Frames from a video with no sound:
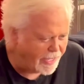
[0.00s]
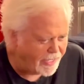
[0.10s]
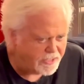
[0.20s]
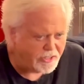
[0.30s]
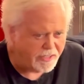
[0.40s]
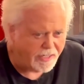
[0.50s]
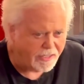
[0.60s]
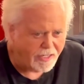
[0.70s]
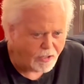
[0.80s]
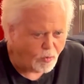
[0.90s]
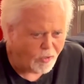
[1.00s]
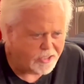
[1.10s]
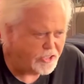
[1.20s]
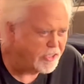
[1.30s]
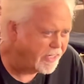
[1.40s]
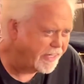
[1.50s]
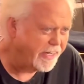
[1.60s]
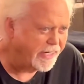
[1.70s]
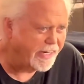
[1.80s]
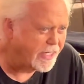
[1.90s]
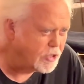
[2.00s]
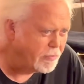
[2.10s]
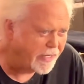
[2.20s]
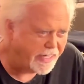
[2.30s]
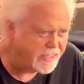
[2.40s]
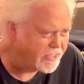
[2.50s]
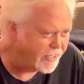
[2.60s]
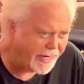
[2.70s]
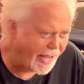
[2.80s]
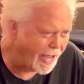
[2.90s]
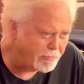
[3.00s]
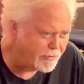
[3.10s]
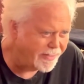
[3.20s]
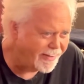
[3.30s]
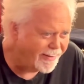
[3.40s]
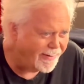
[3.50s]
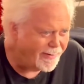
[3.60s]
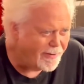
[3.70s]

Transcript: Asking a, a question and getting an answer back isn't going to happen.